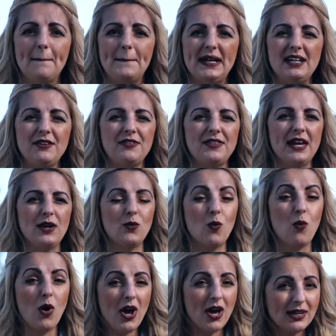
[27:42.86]
But if they
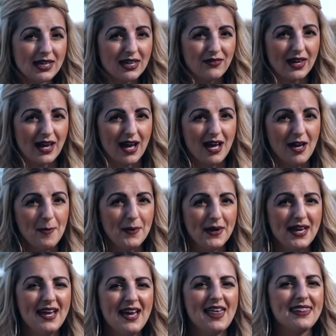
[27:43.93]
were giving up,
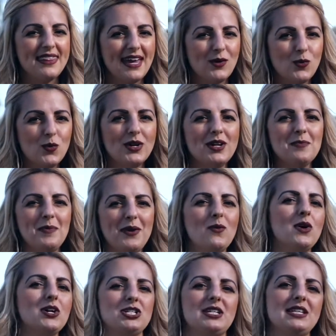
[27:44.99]
they wouldn't be
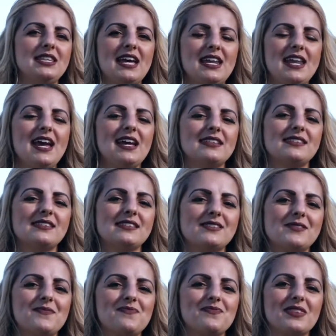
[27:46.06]
washing their nets.
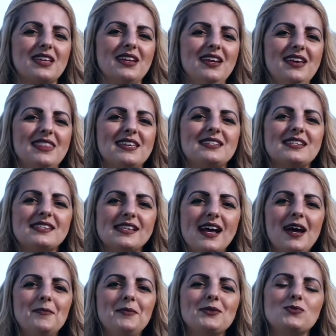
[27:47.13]
The
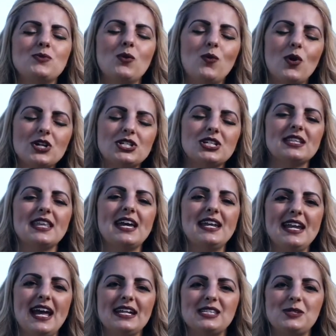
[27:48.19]
disciples were washing their
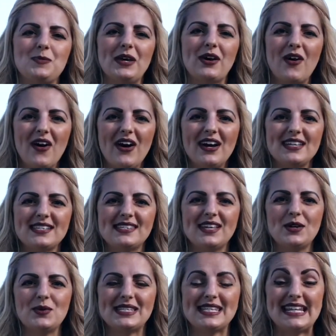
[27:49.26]
nets because
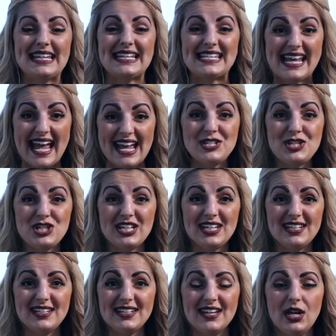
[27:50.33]
there was an
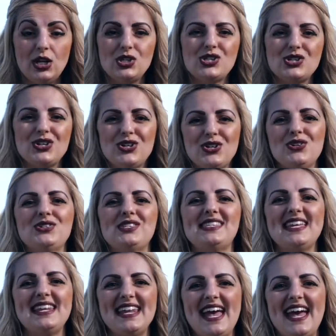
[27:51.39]
intention to use
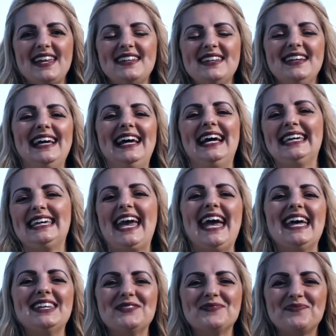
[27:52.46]
the net again.